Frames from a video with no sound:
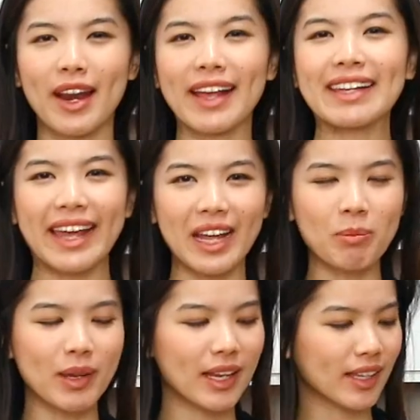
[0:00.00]
or less 8
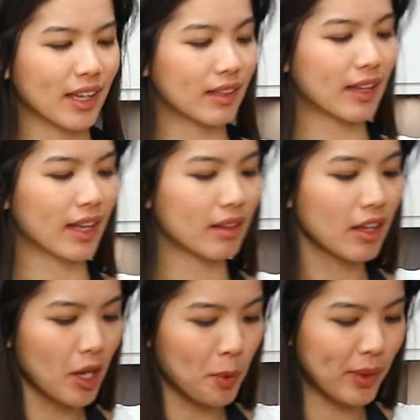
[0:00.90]
minutes, and then
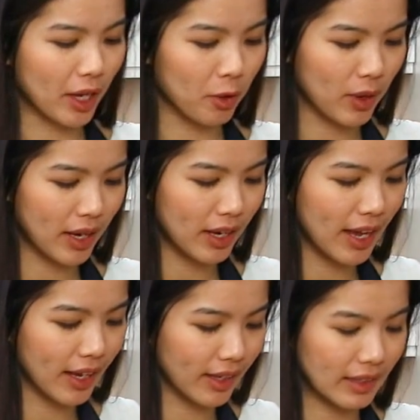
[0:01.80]
we now
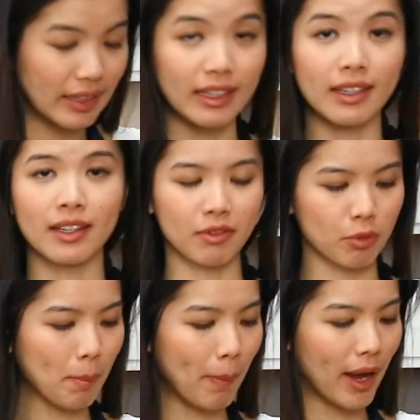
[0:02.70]
realize the
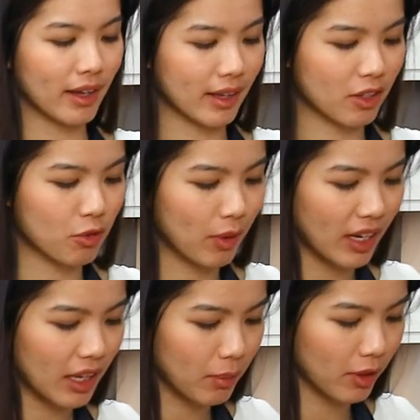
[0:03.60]
rempah is
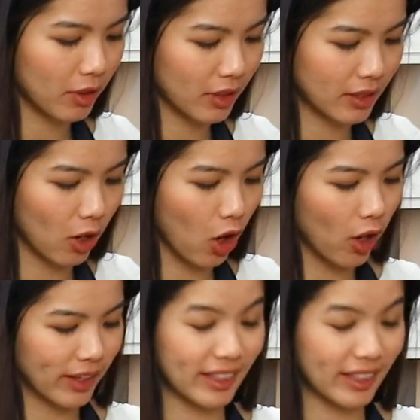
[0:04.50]
ready because the oil is